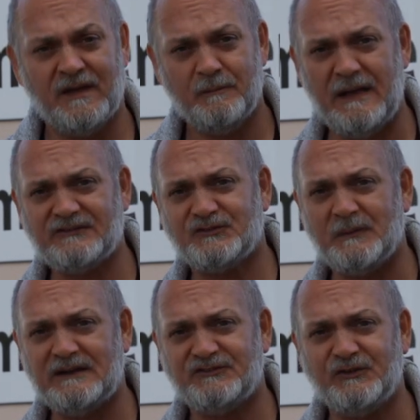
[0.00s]

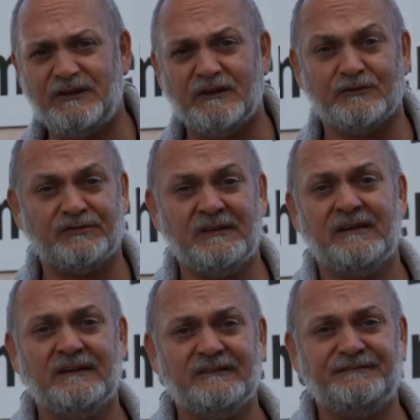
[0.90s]
Mastermind Studios,
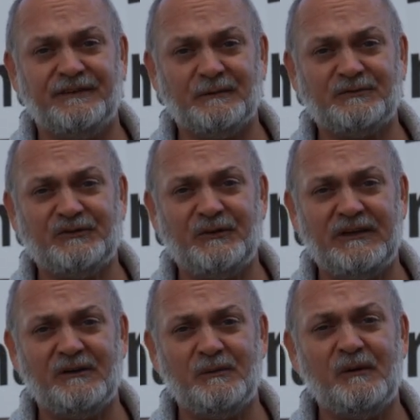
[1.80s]
film
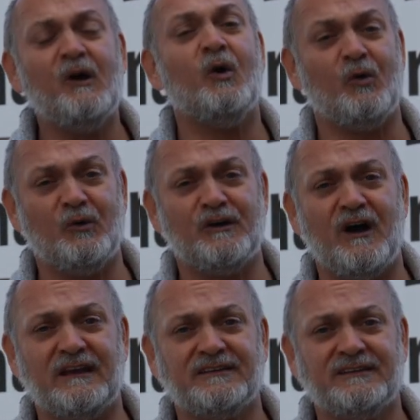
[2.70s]
studio or
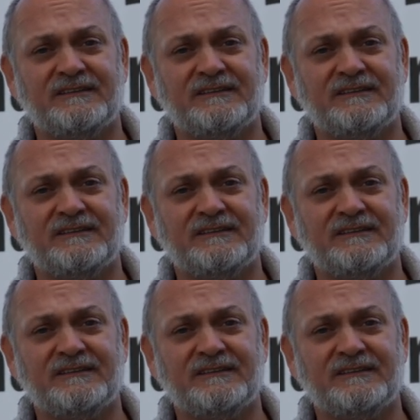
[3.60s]
not?